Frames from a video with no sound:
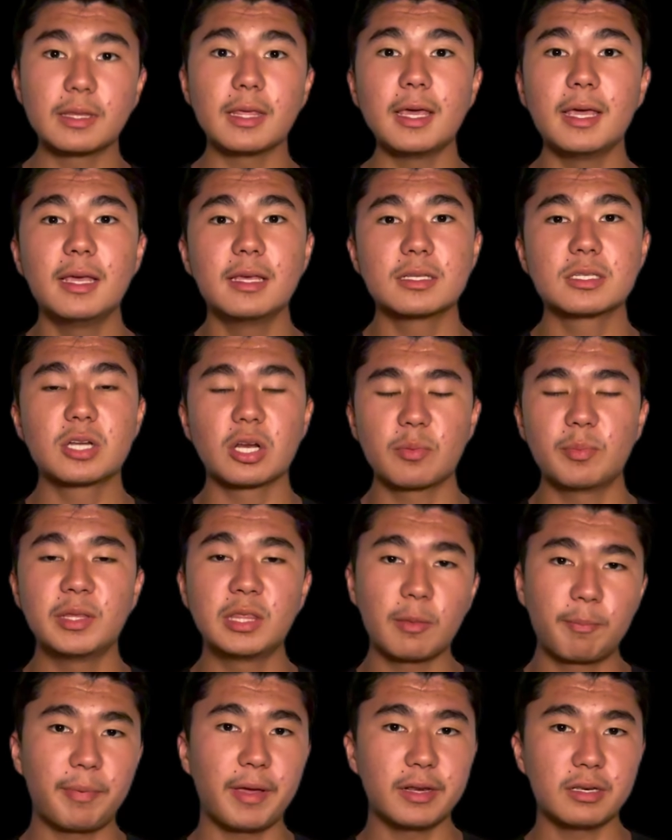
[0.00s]
is going to be
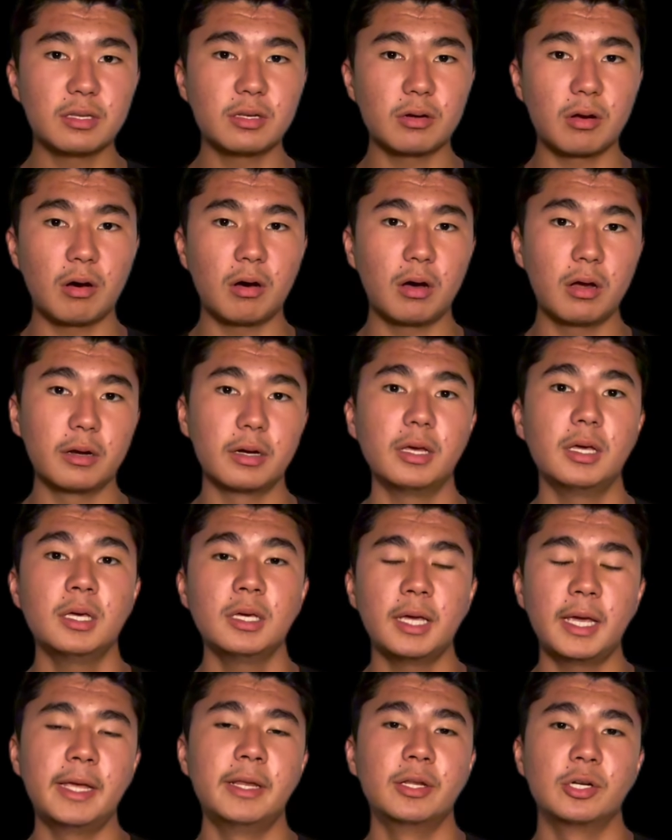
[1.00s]
dependent on
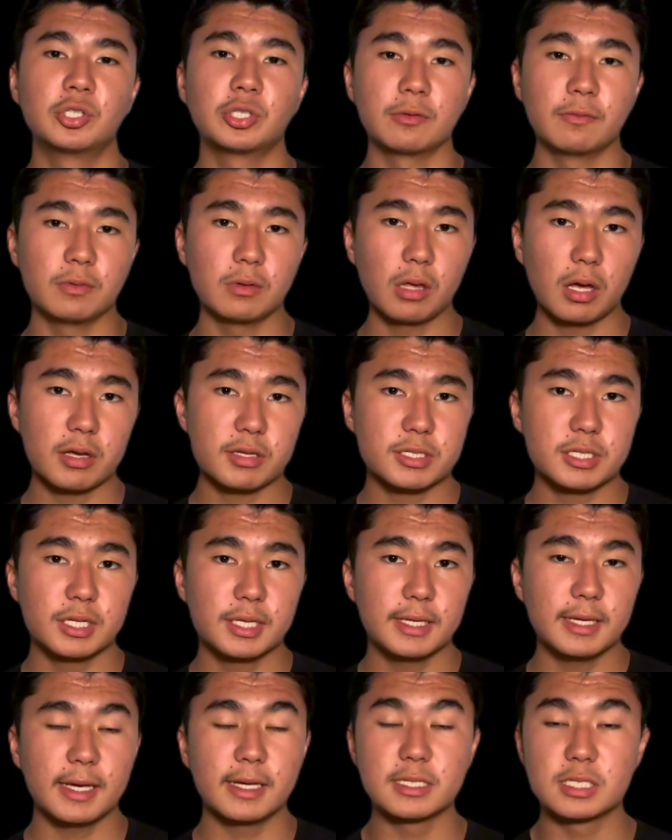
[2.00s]
initial
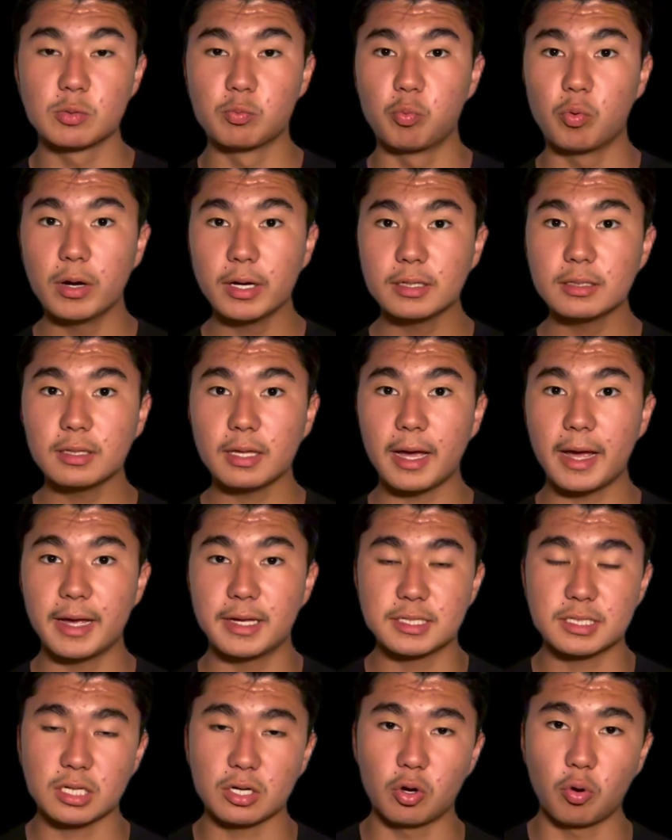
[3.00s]
velocity as well as
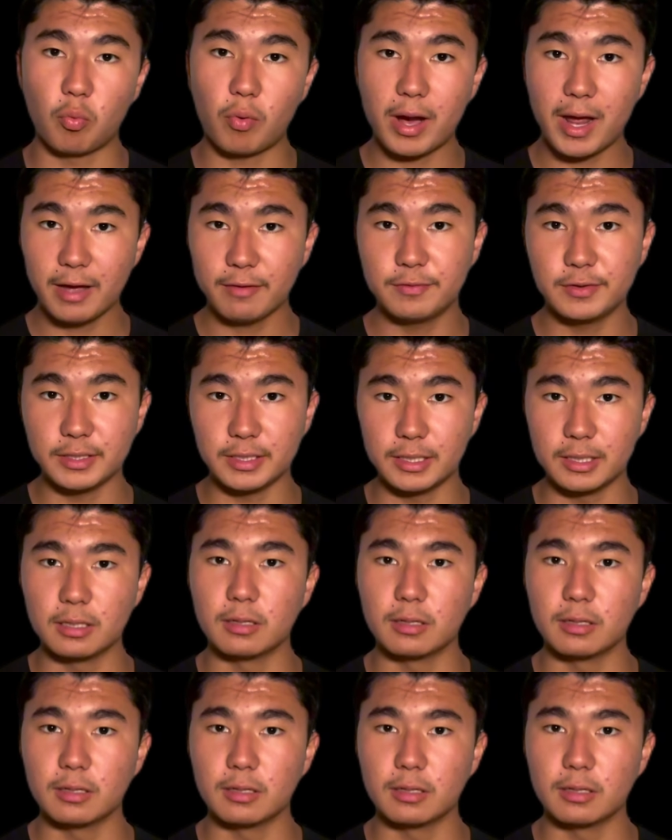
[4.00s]
gravity,